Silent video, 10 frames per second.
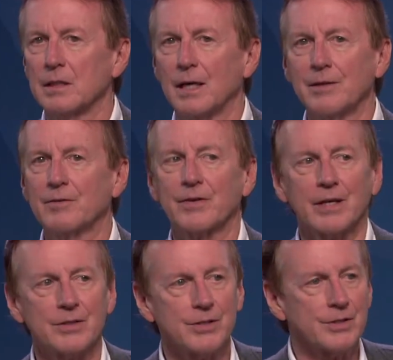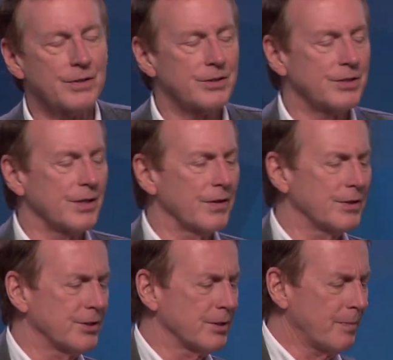I'll never forget she said this.
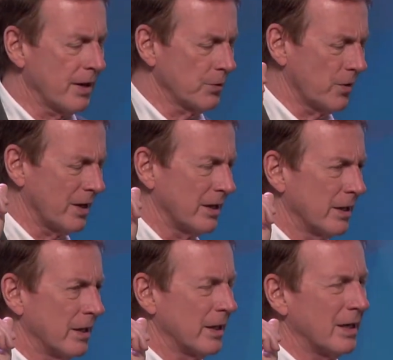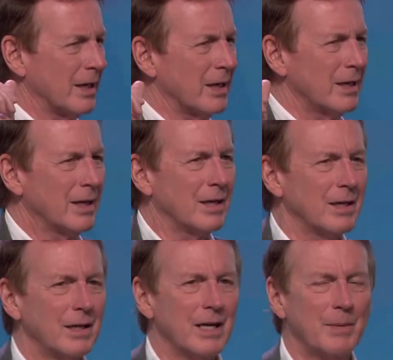She says, "By the way,
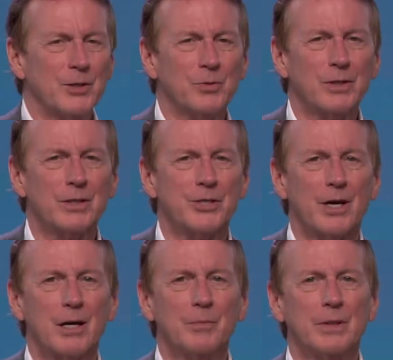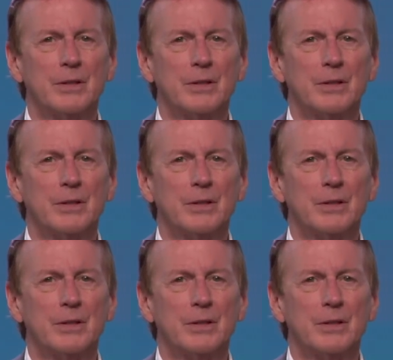am I doing a good job?"